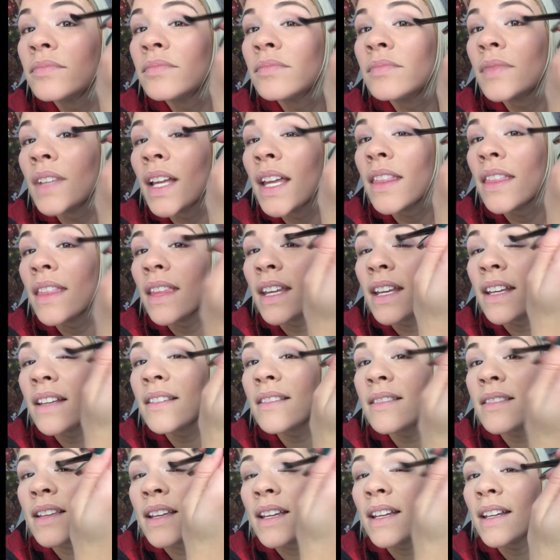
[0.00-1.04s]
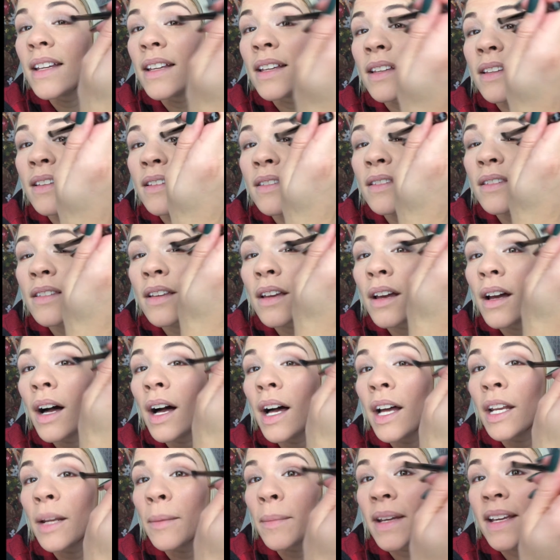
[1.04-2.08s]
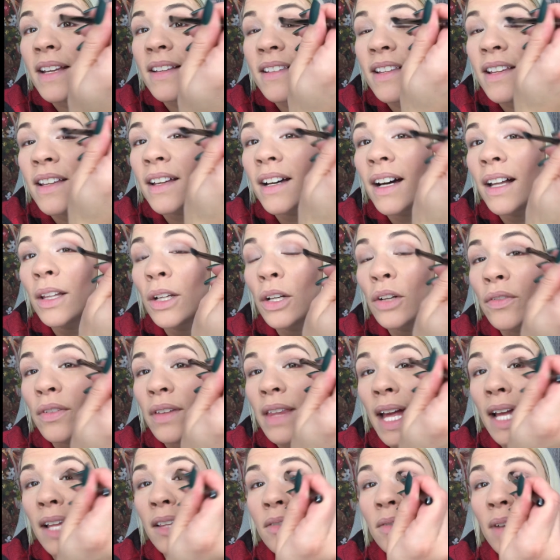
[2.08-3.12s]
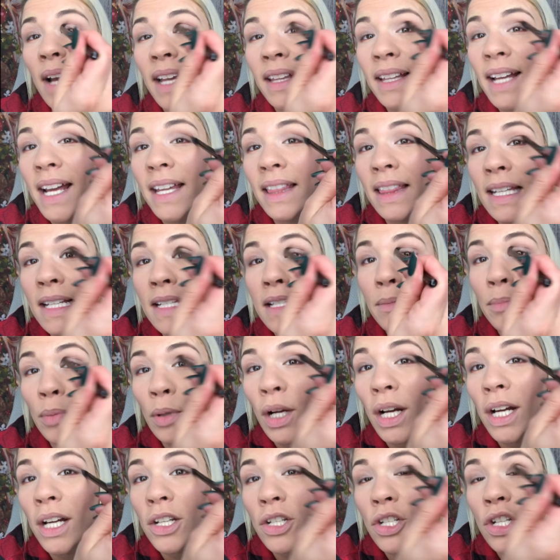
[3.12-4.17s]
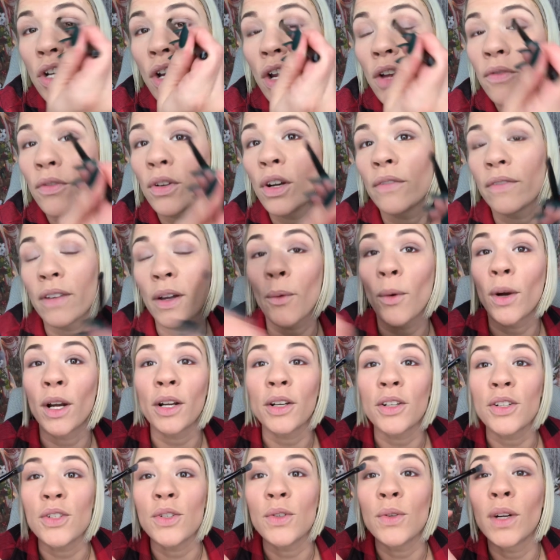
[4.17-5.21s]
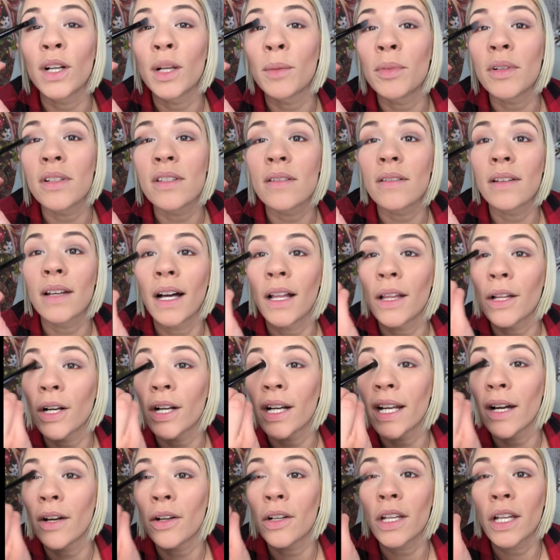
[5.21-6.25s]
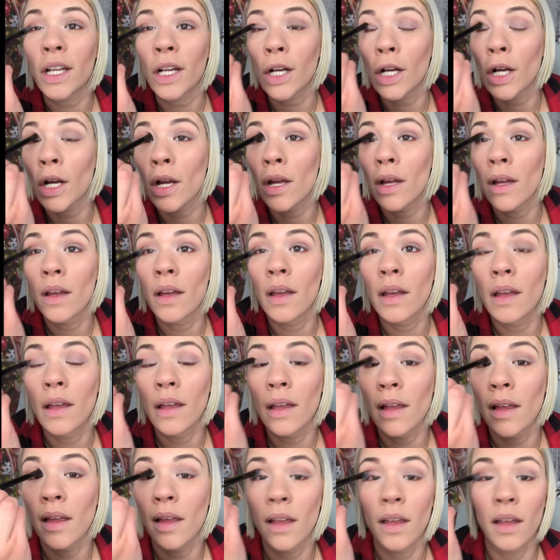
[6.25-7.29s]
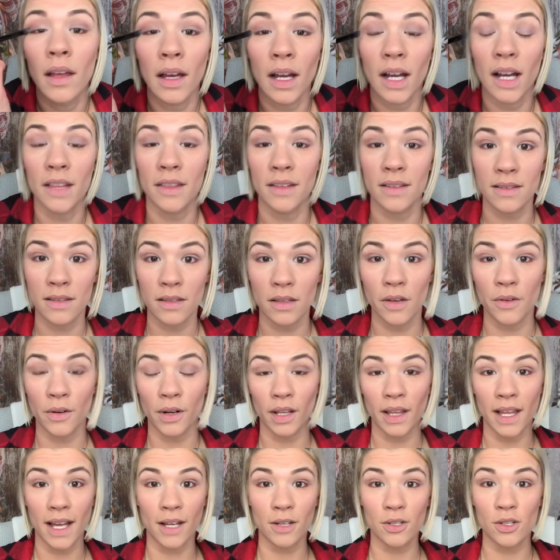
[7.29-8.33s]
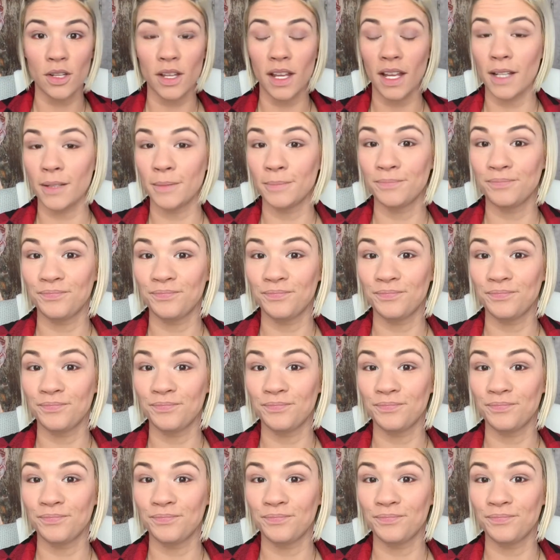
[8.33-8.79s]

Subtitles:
And this is an amazing color for that. So I like this brush for if I want to put some color down here on this lower lash line.